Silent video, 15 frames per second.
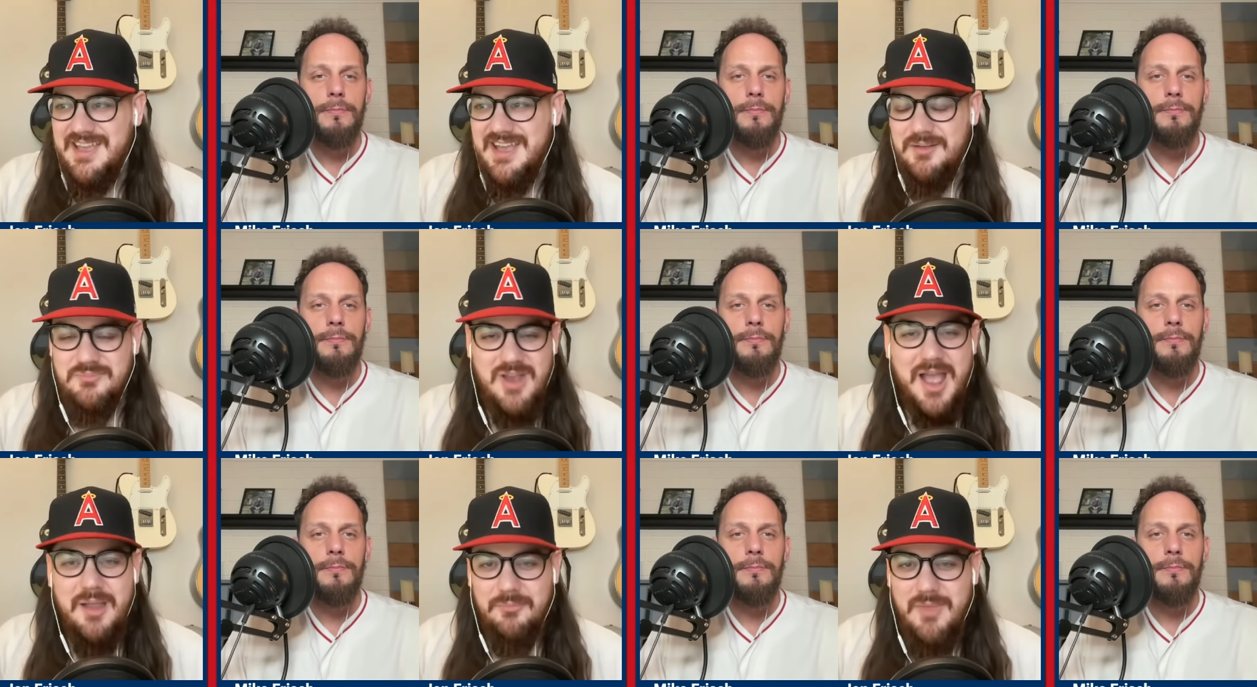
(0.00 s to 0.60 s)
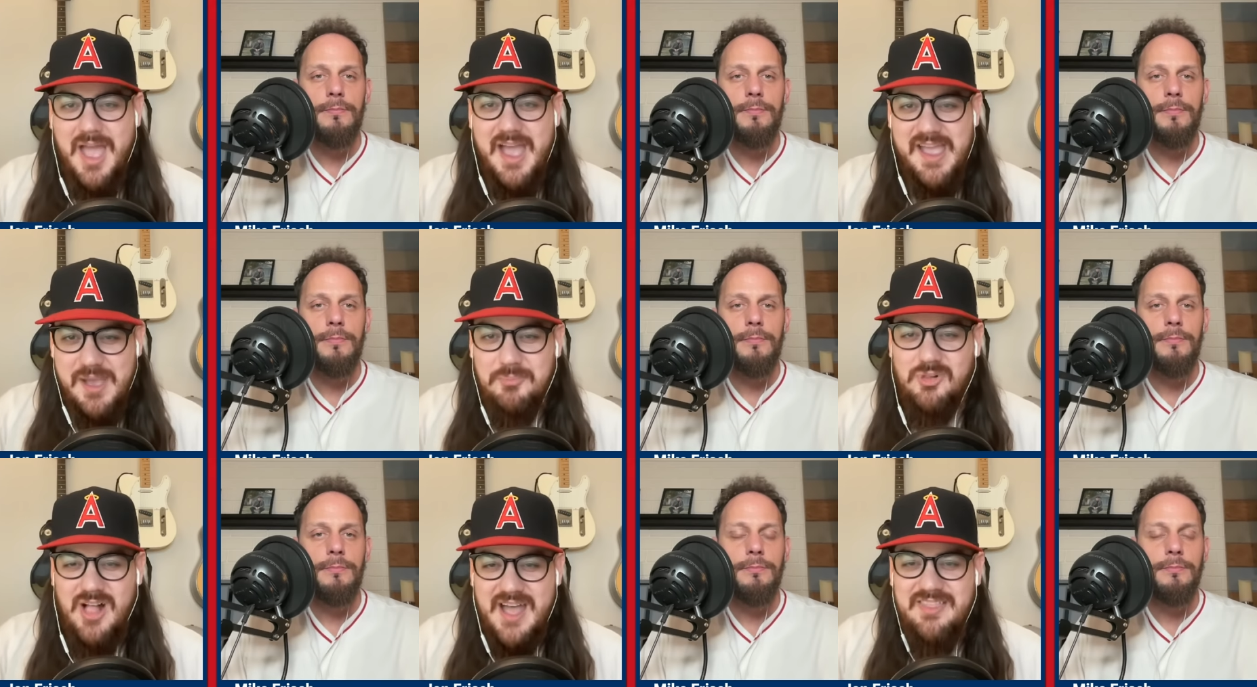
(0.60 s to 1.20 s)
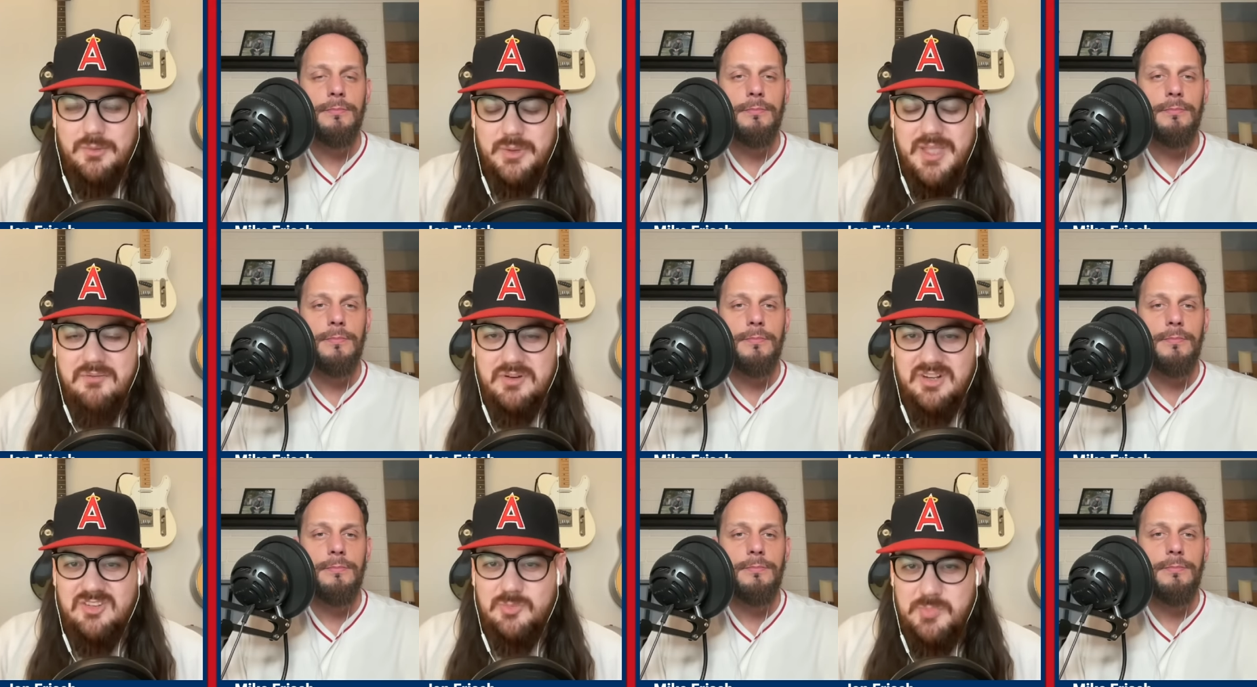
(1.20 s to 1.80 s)
Speaker 1: I'm, I'm I am glad that we have
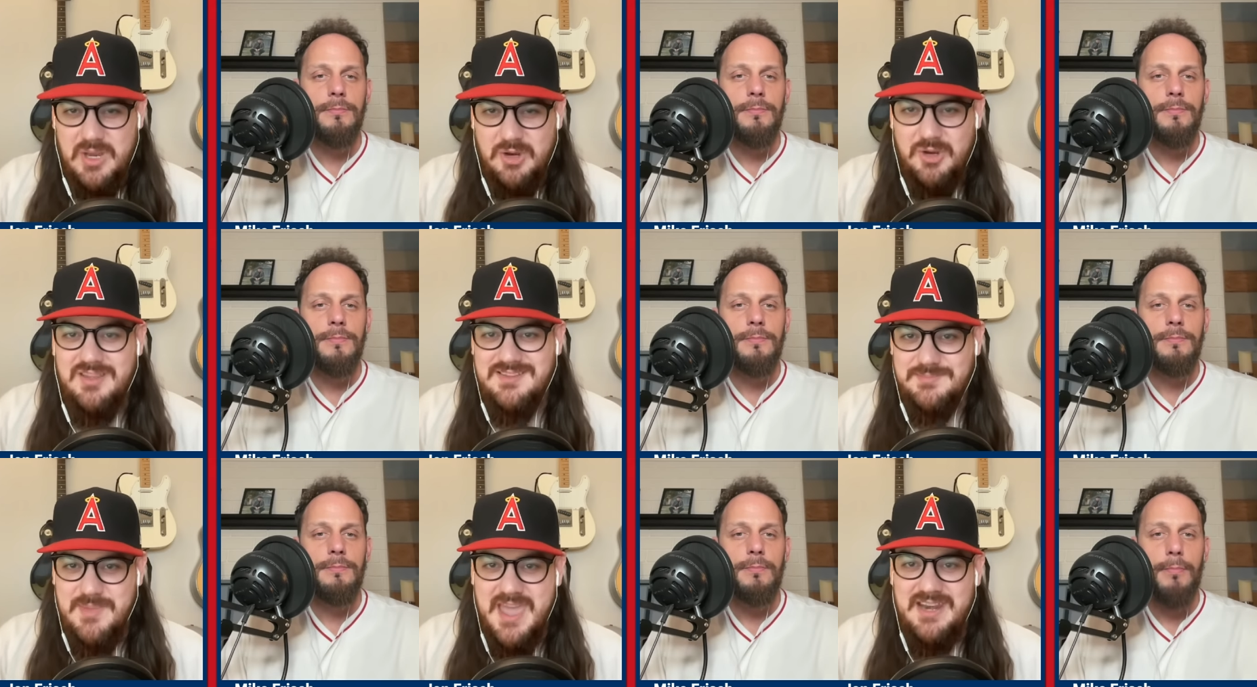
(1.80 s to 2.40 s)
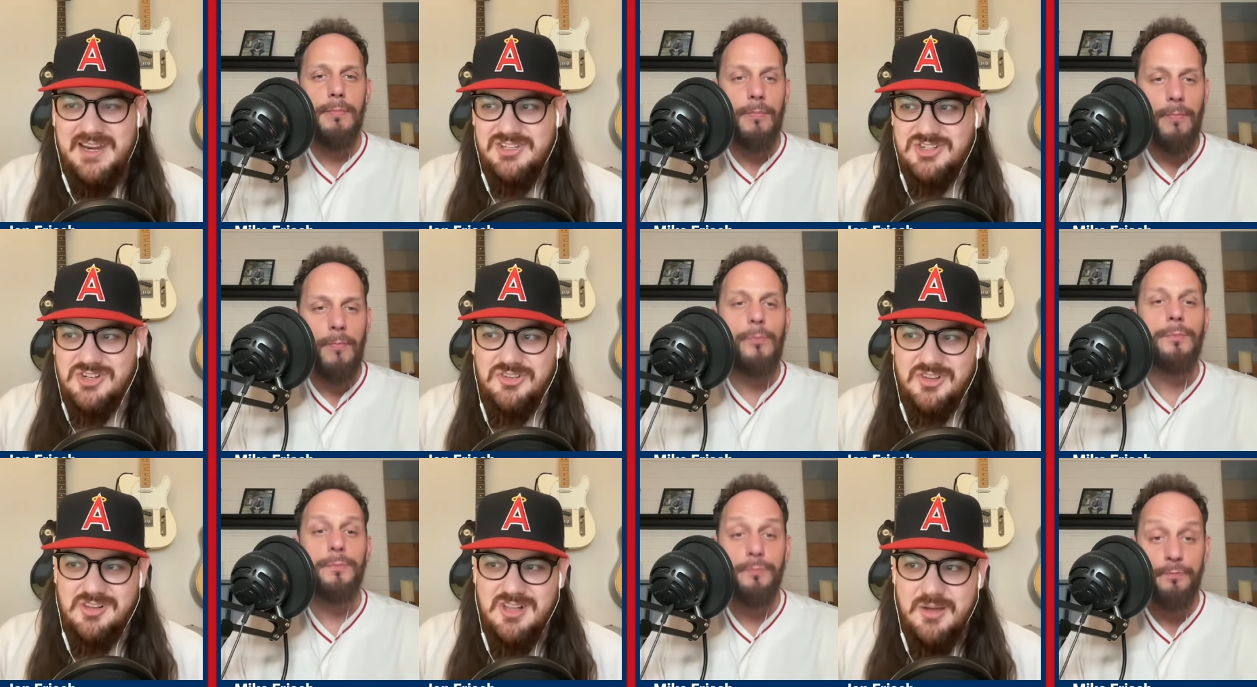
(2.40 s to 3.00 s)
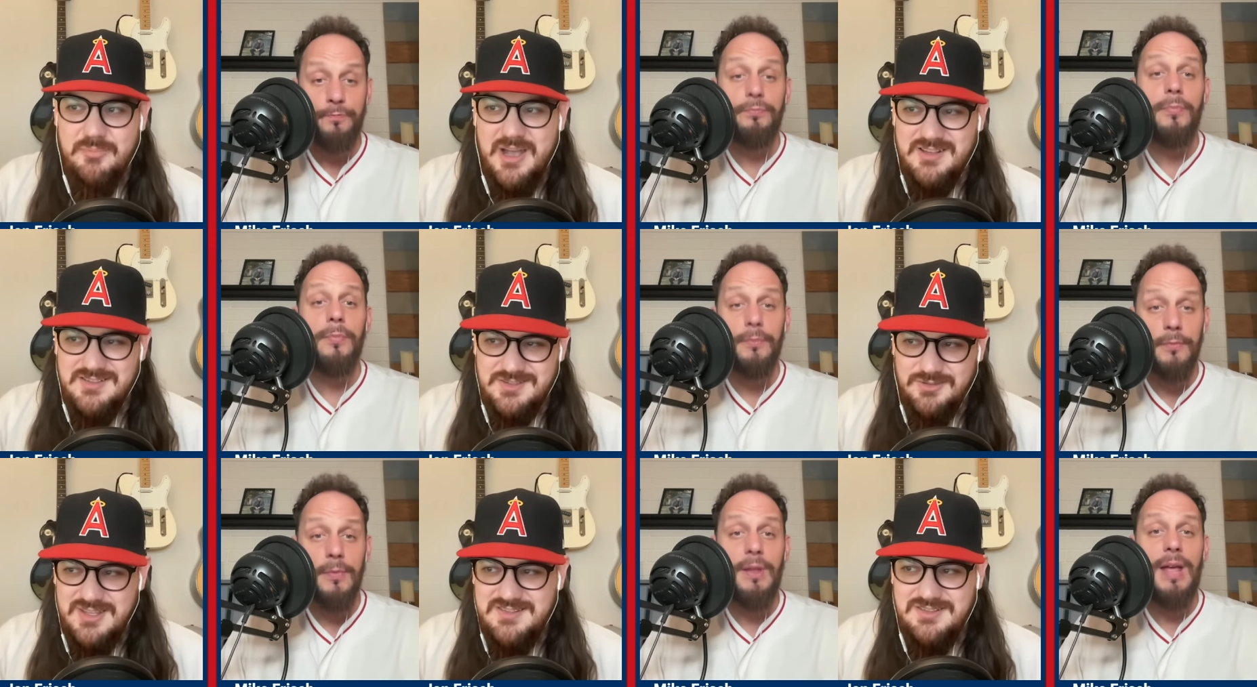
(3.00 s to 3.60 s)
an experienced manager in the clubhouse.
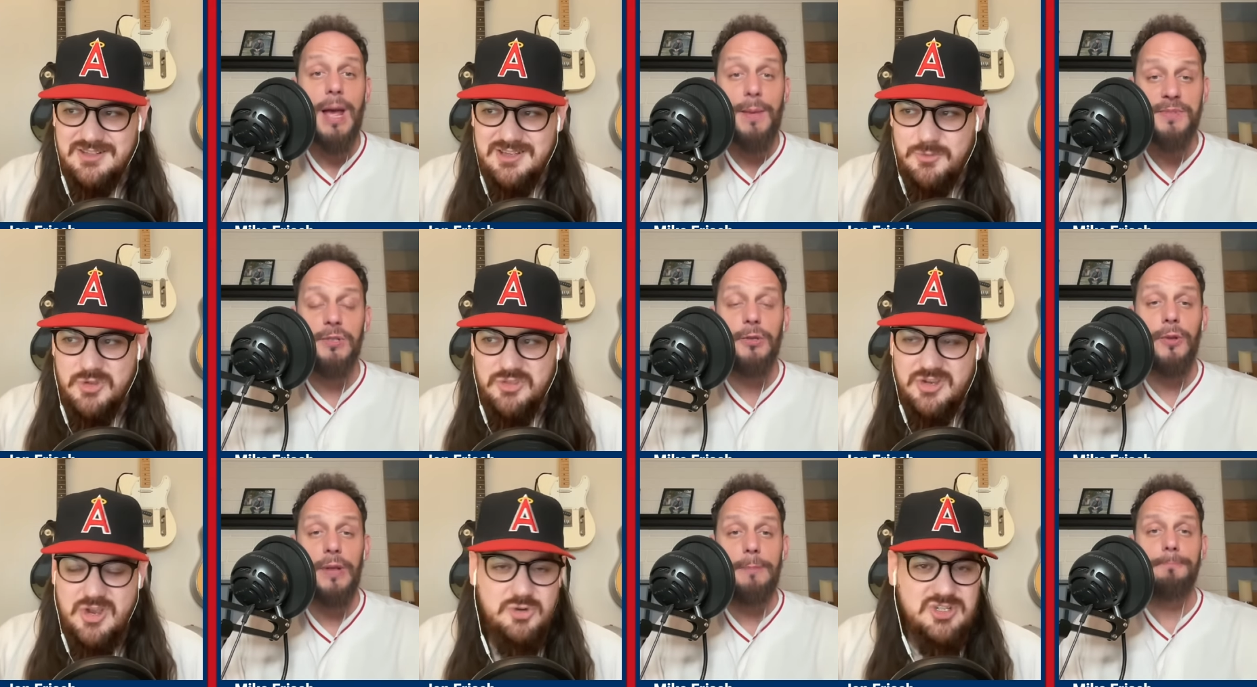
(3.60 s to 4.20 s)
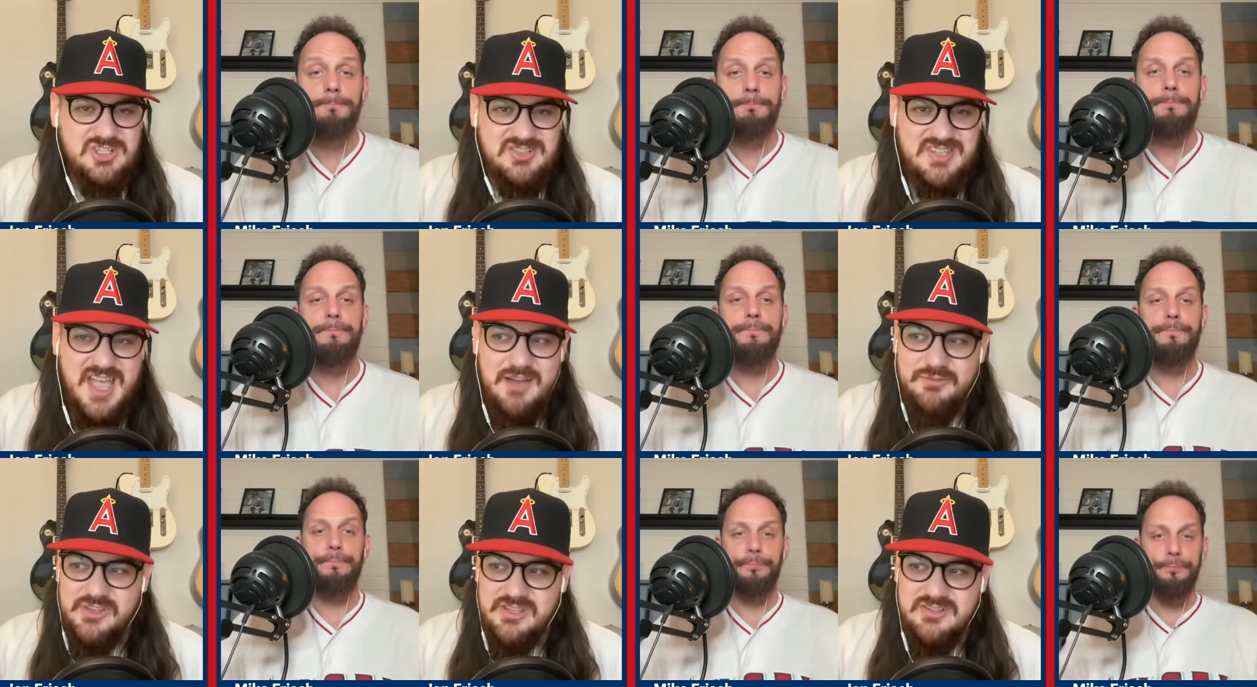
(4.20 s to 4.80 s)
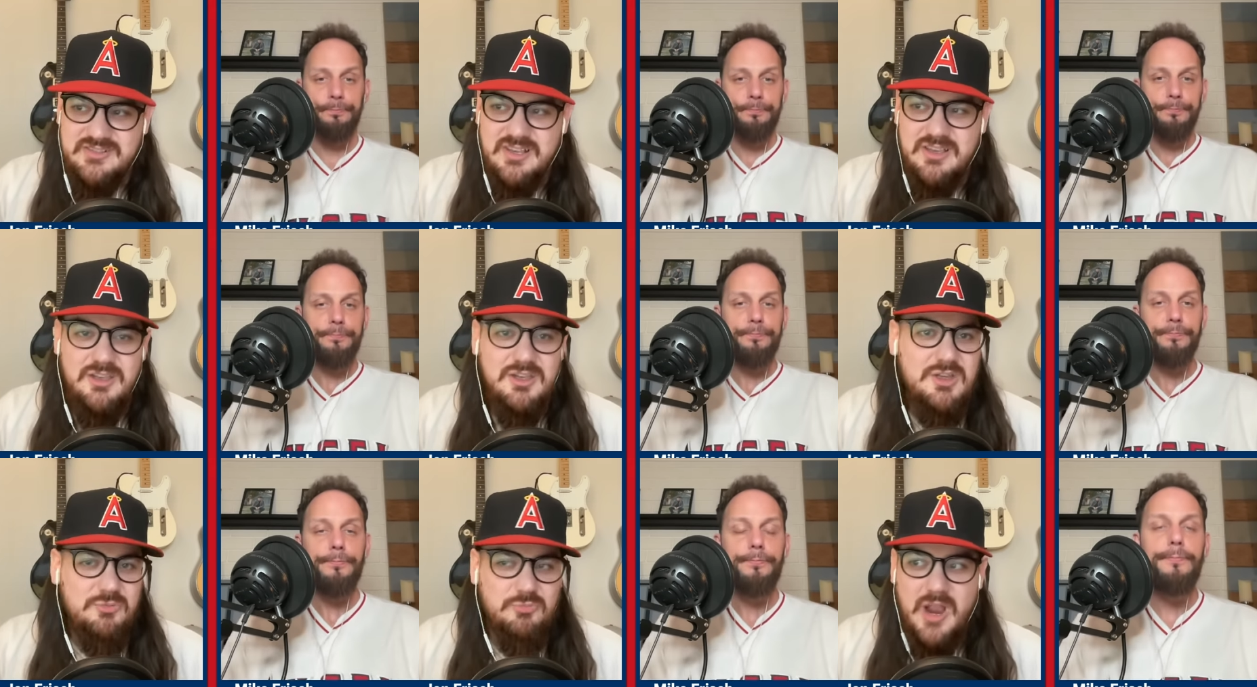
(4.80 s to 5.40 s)
So let's look Absolutely. at where the coaching staff is
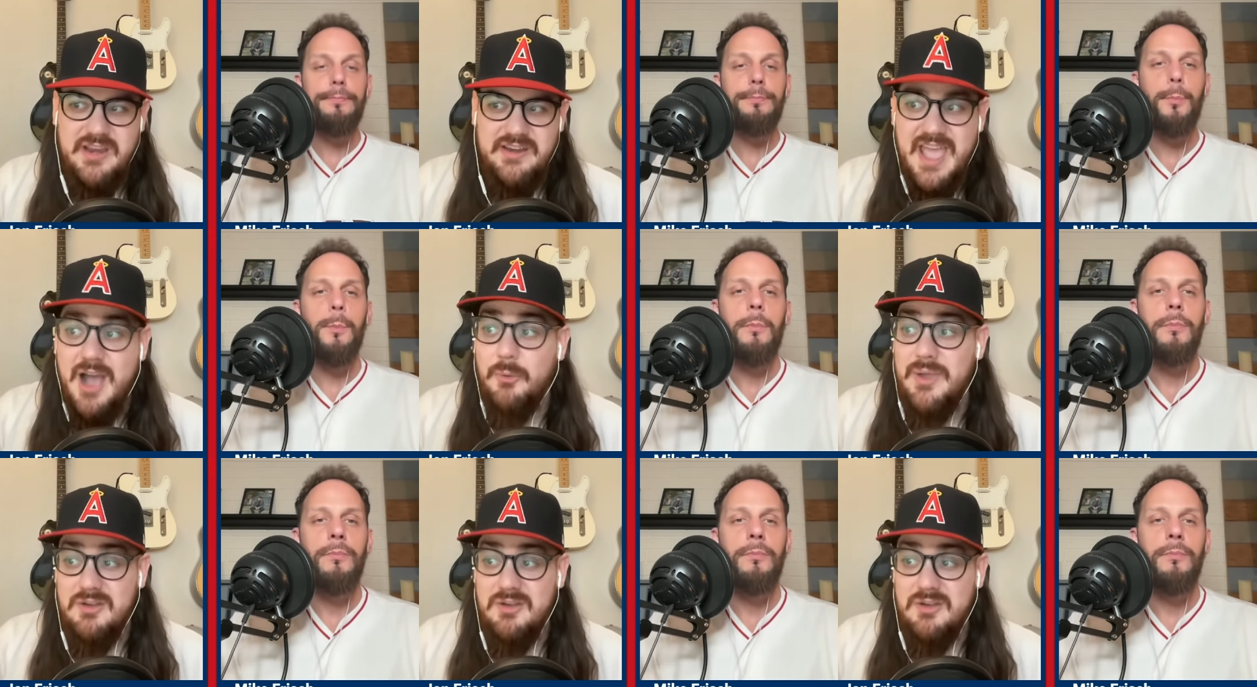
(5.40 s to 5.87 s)
right now. We